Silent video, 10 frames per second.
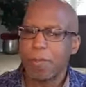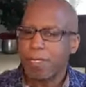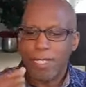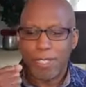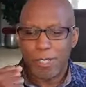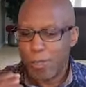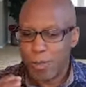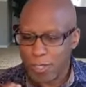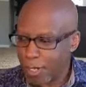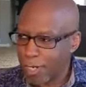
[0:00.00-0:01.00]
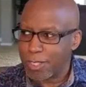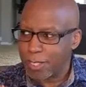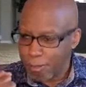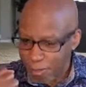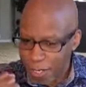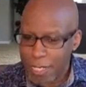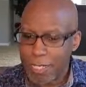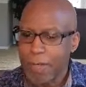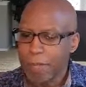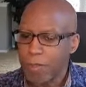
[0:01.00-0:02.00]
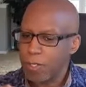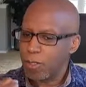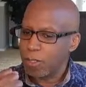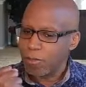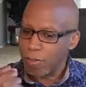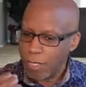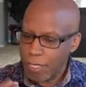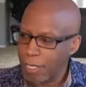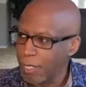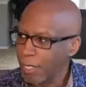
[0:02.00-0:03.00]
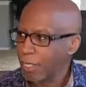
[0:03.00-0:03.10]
But then you start to, right? You right?